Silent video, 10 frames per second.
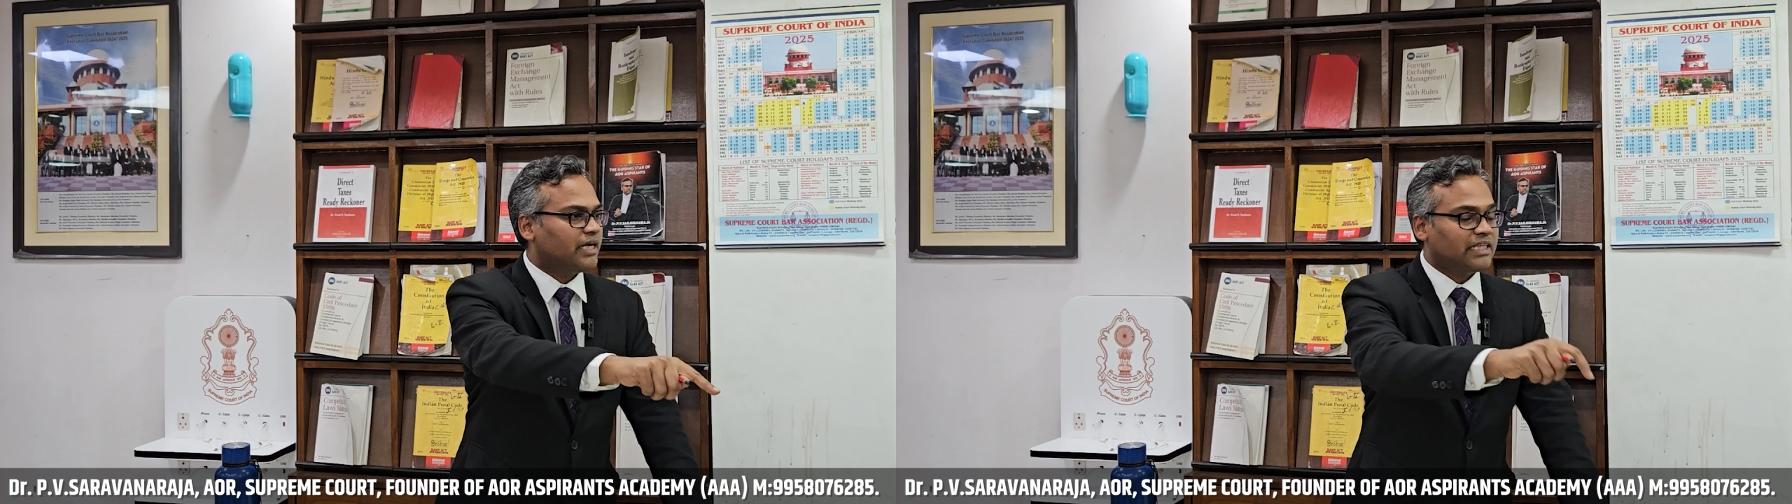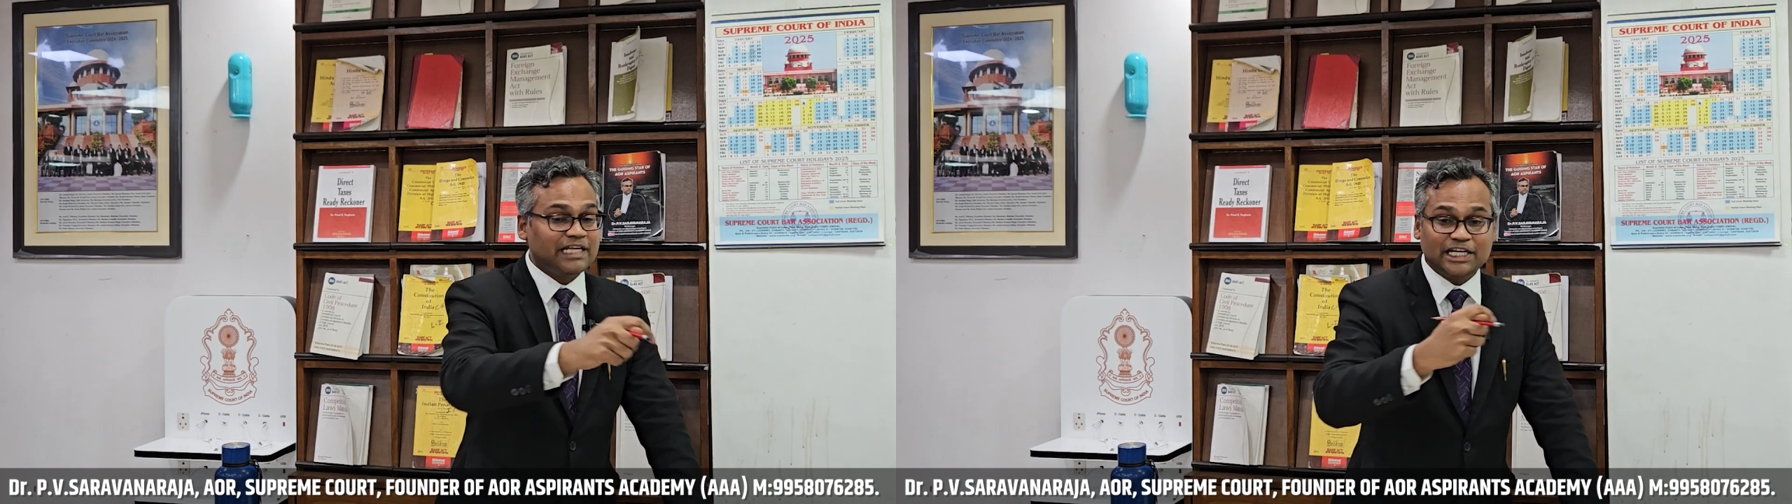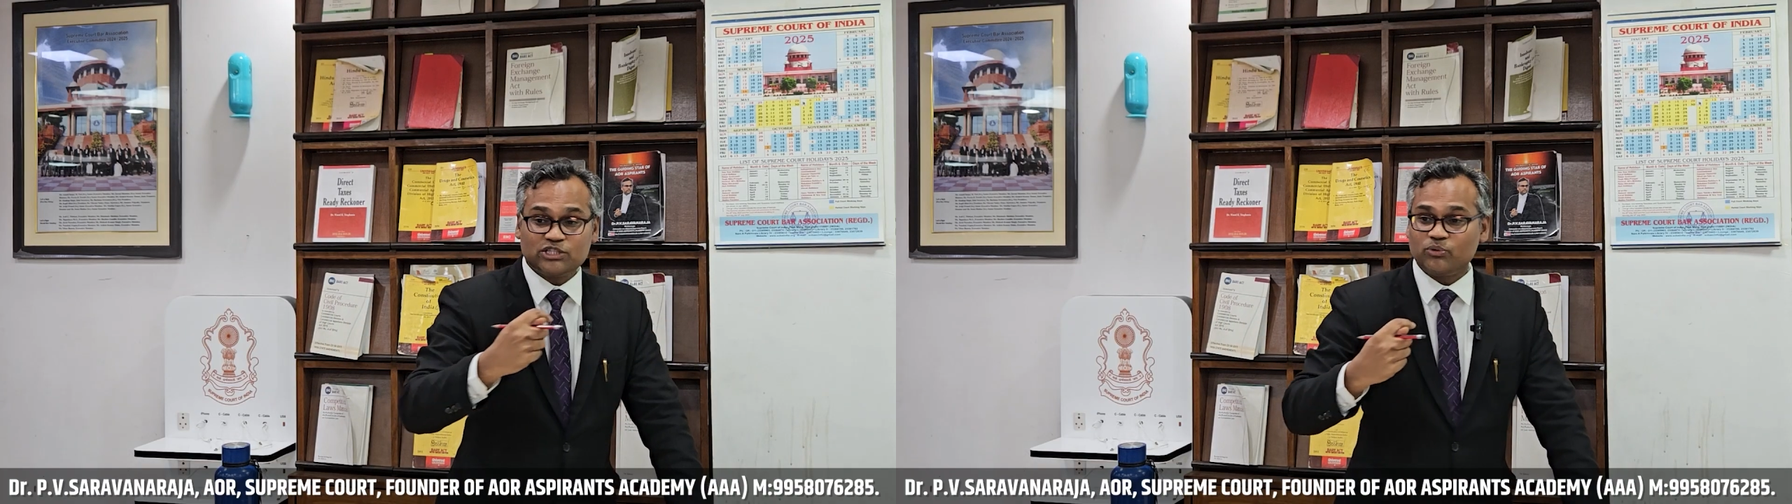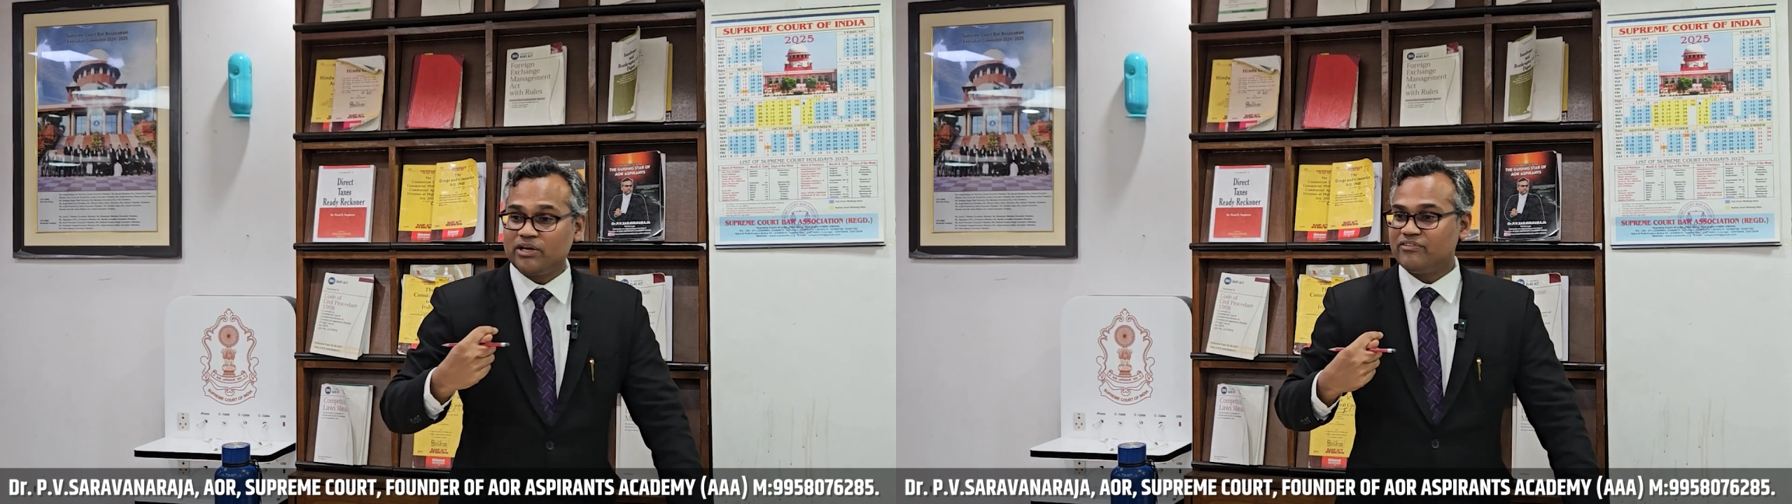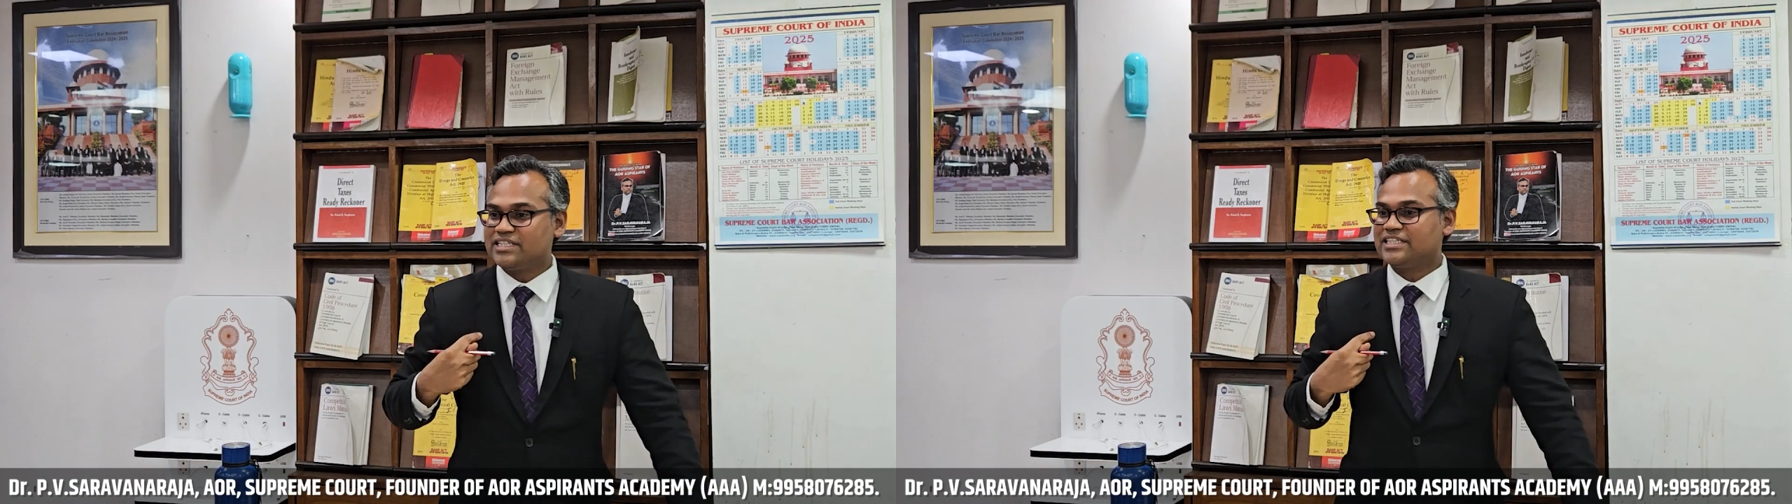That is why
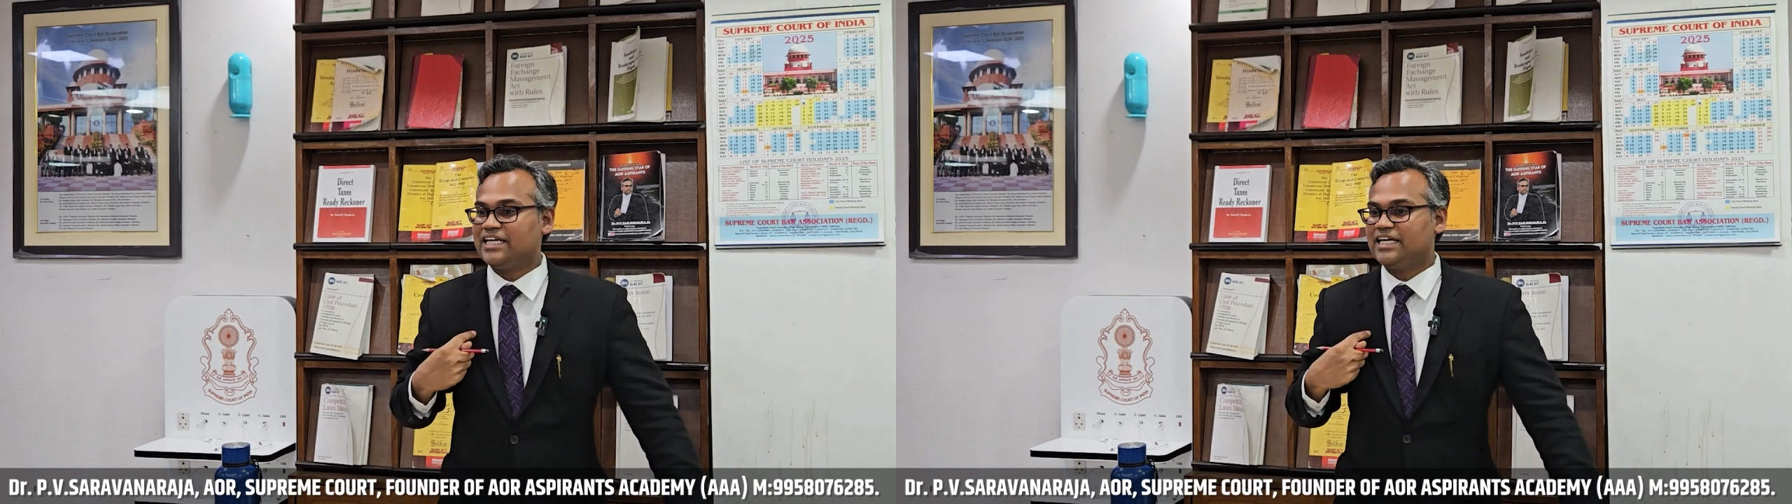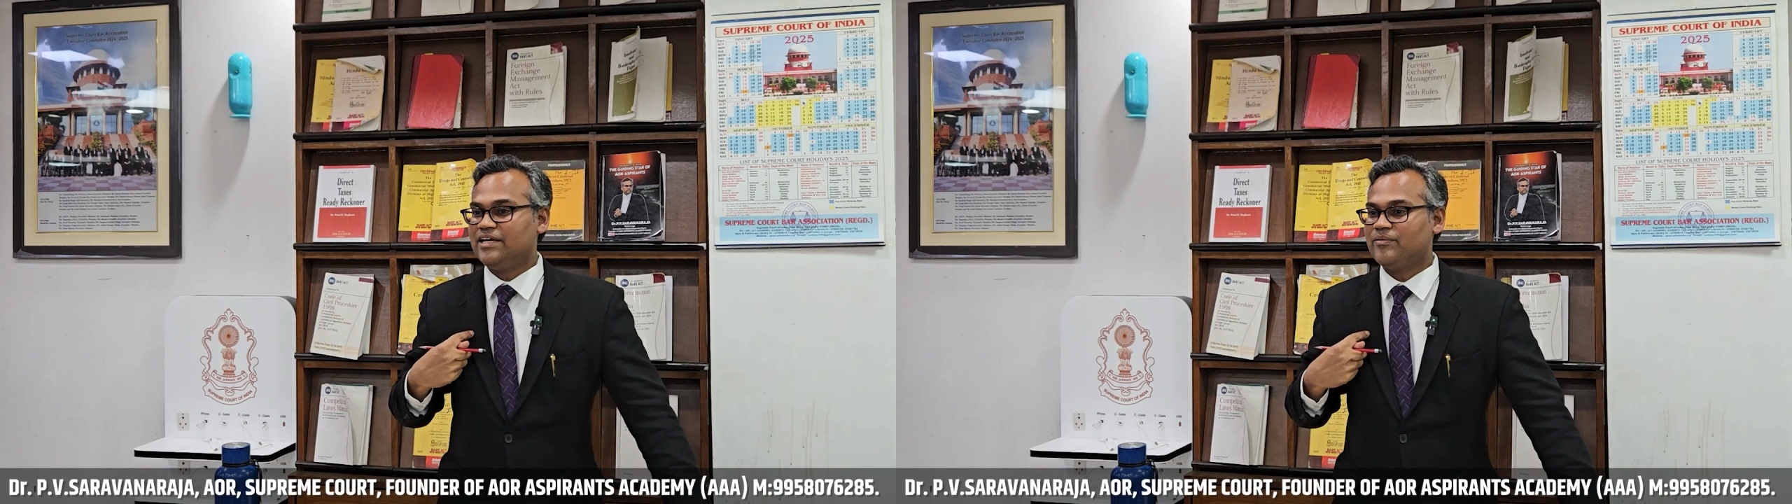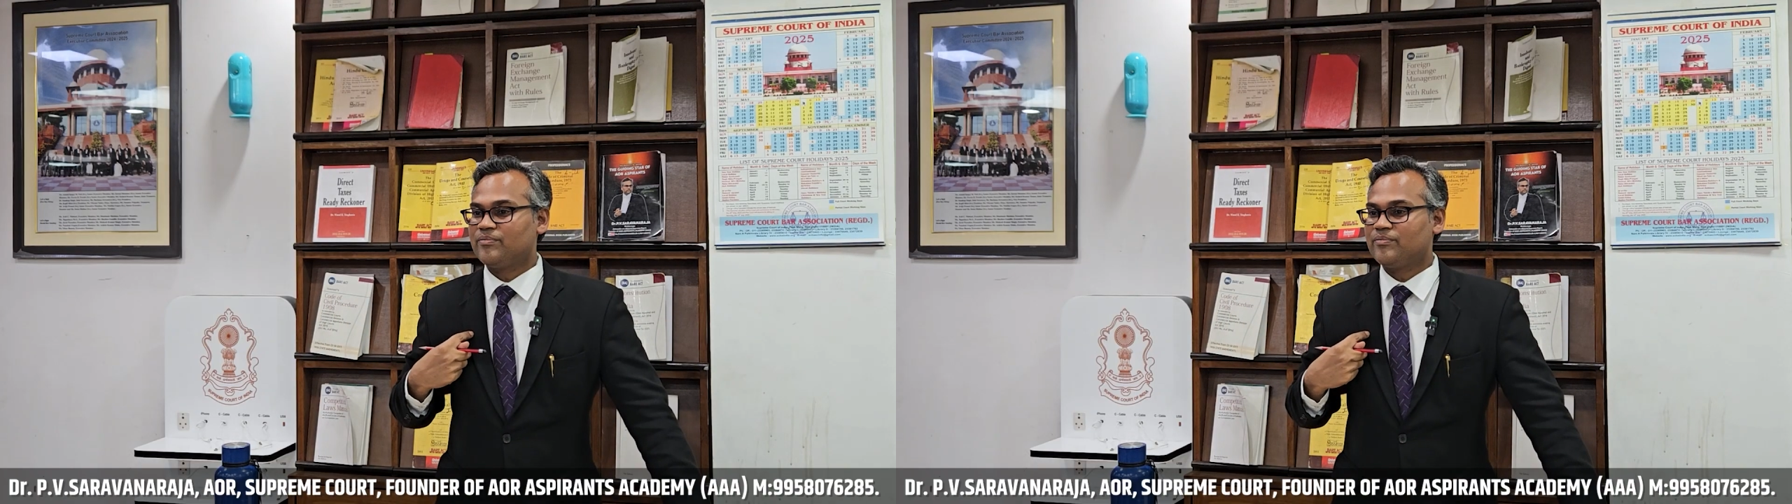we say